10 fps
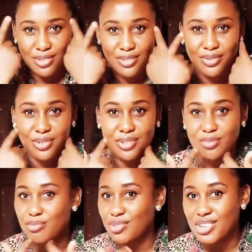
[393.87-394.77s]
those front
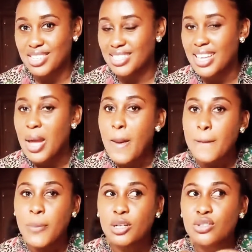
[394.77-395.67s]
braids,
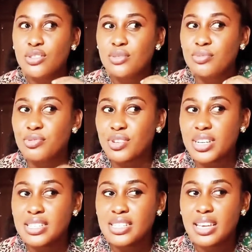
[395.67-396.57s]
but those
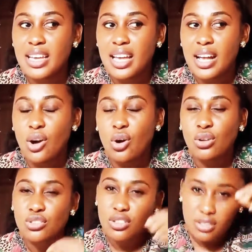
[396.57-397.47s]
braids,
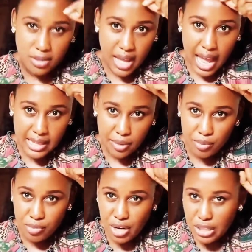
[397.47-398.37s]
or just add a
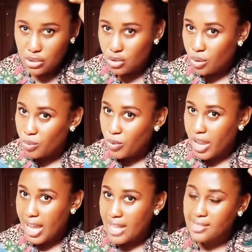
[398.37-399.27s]
braid
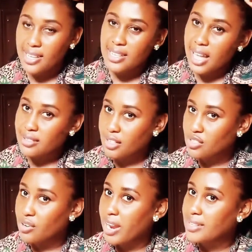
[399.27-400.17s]
somewhere and then
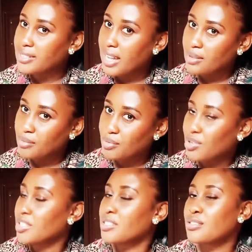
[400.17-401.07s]
accessorize that
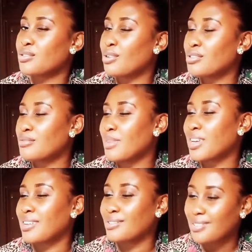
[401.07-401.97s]
braid, it is going to
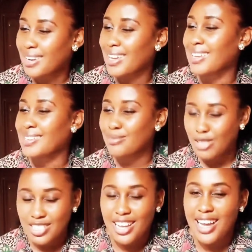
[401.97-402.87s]
make it look like a
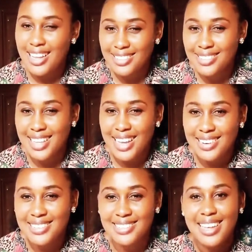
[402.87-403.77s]
special
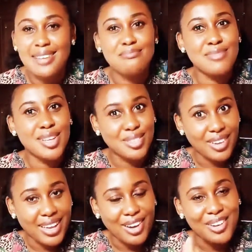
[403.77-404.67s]
hairstylist made
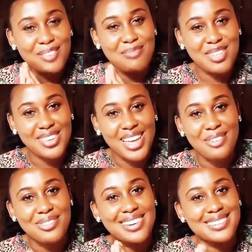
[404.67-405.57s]
your hair, or you made your hair
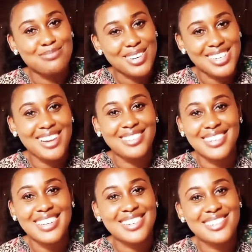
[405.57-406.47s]
for a special
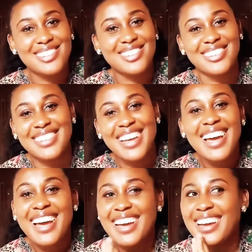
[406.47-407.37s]
occasion.
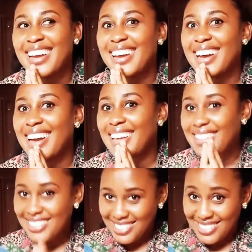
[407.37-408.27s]
This